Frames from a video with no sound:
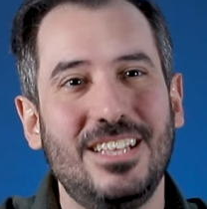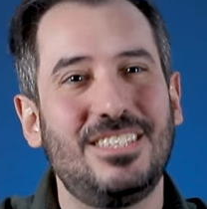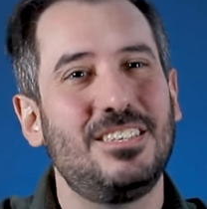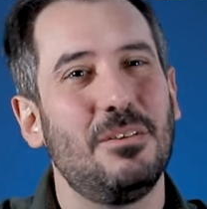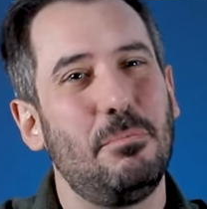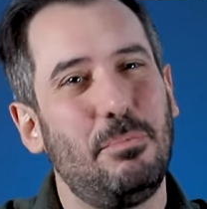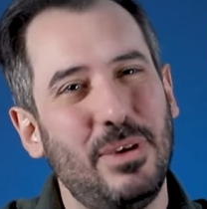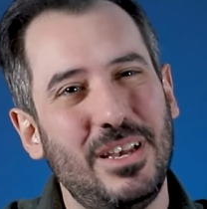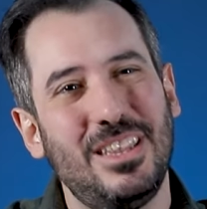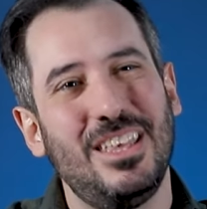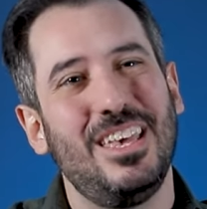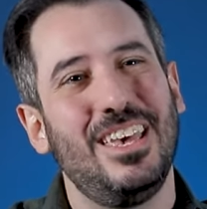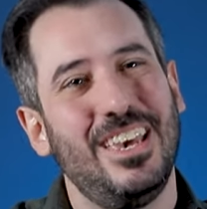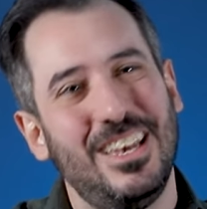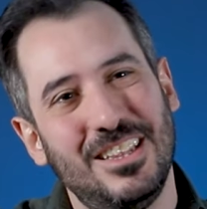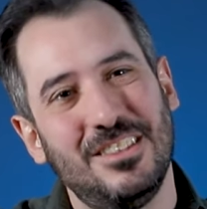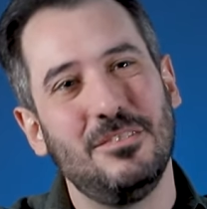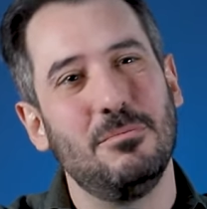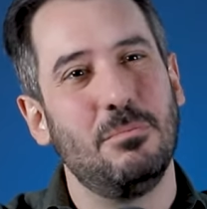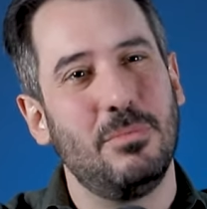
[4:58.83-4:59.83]
It's a bit
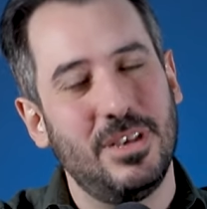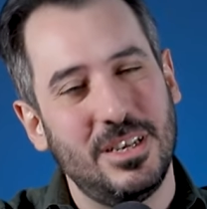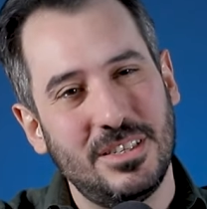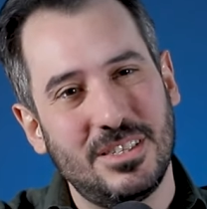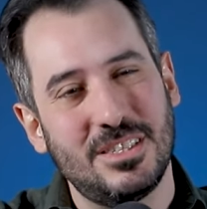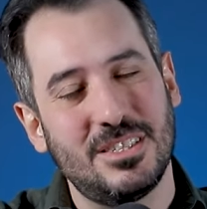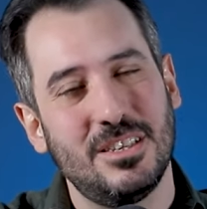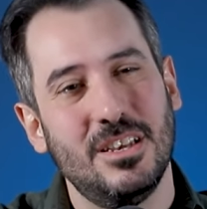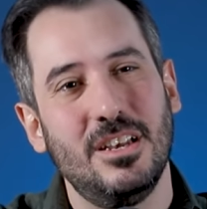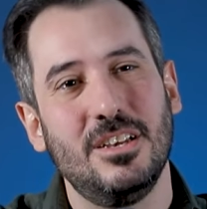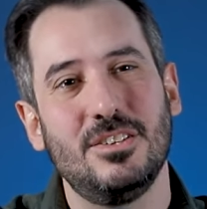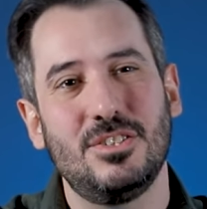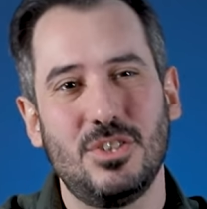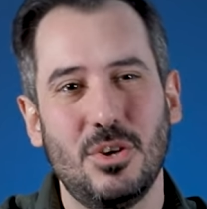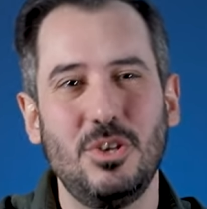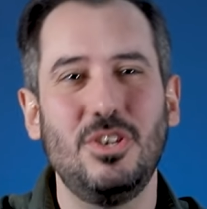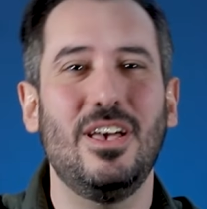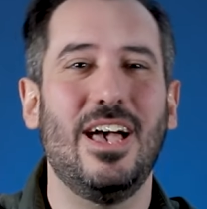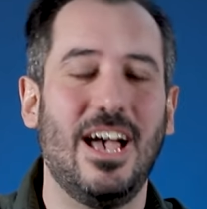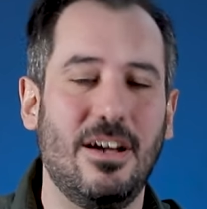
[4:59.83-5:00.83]
hit and miss, so
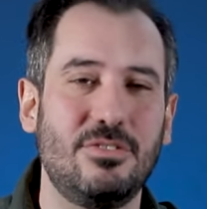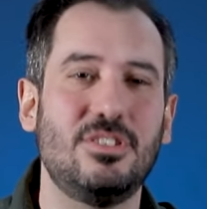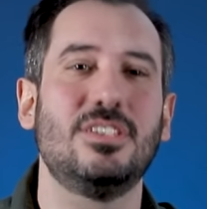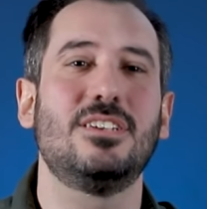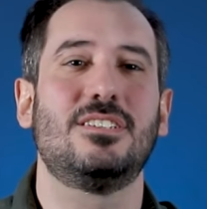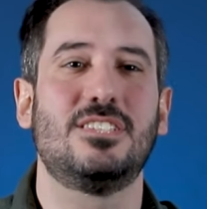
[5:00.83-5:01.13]
you have to